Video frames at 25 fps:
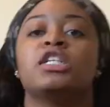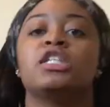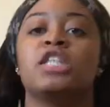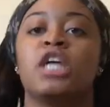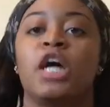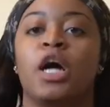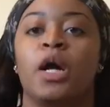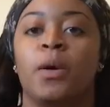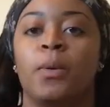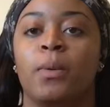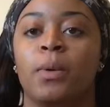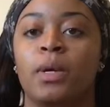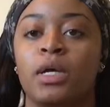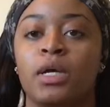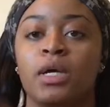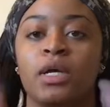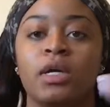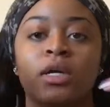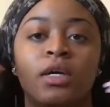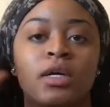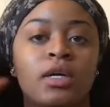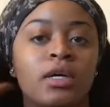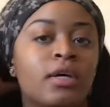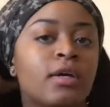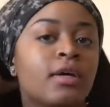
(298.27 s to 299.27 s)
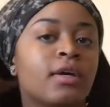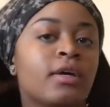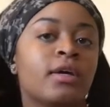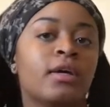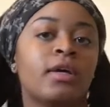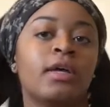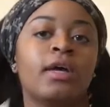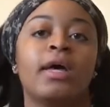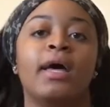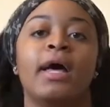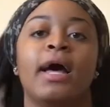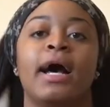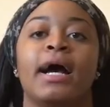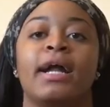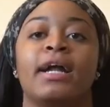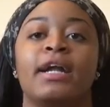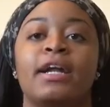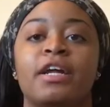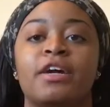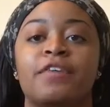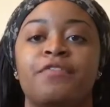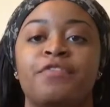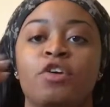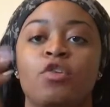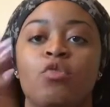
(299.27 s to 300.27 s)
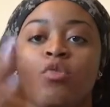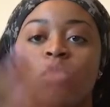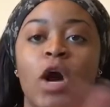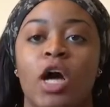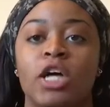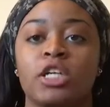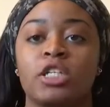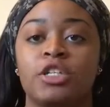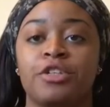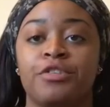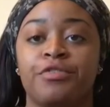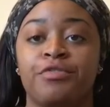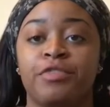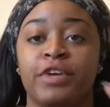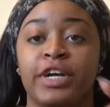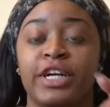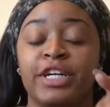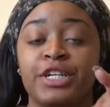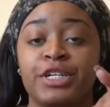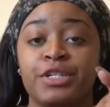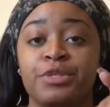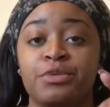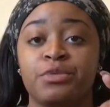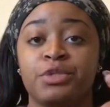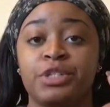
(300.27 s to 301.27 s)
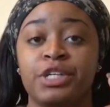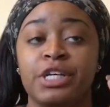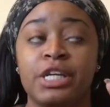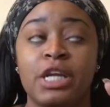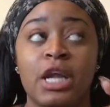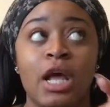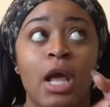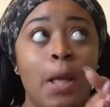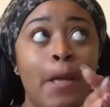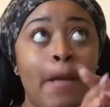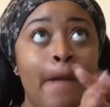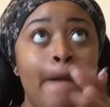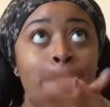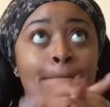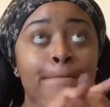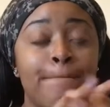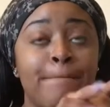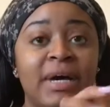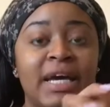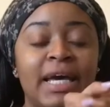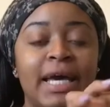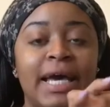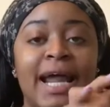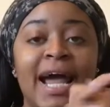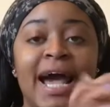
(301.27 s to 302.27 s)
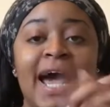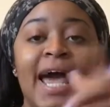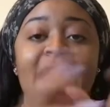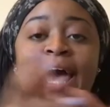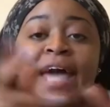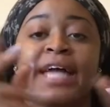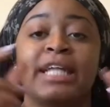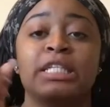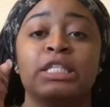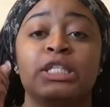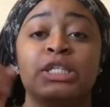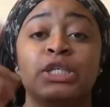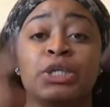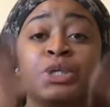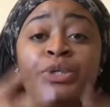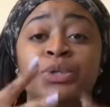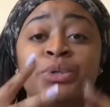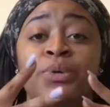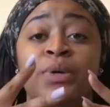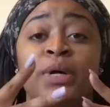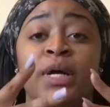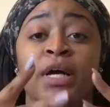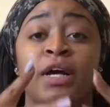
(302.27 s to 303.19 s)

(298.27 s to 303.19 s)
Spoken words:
So, I don't know if you watched the first one, but I had 2